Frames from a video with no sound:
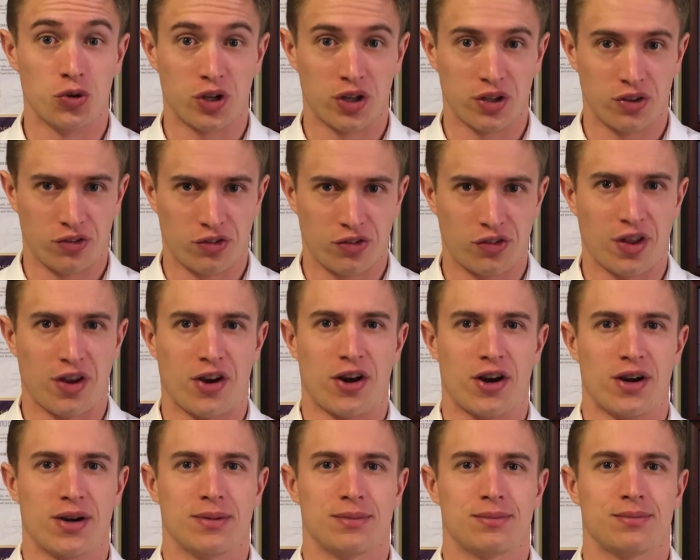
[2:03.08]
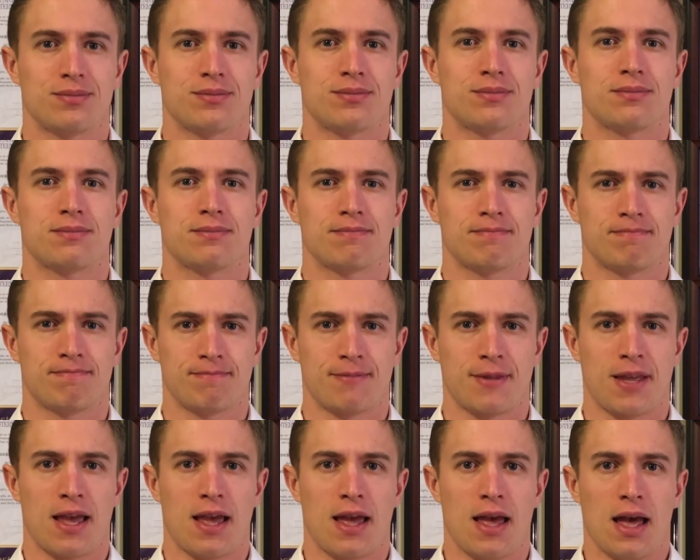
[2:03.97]
to consider?
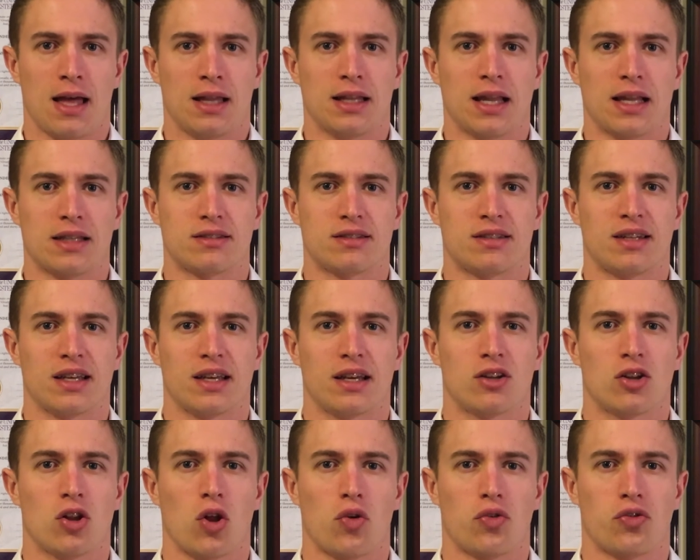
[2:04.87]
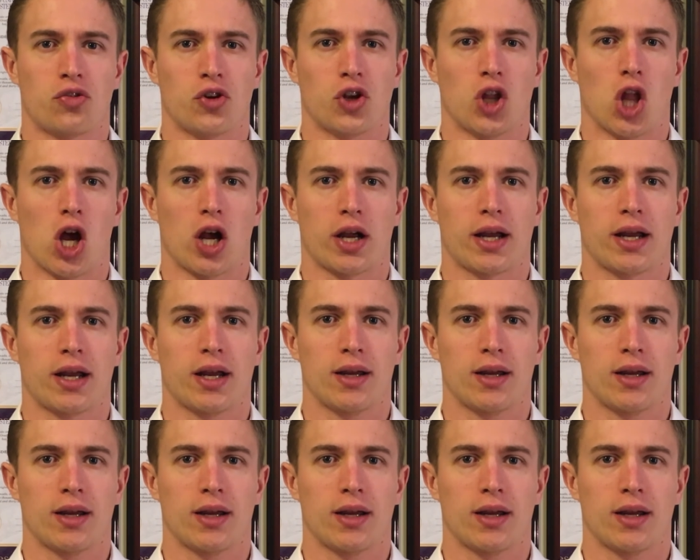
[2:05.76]
Let's take a closer look.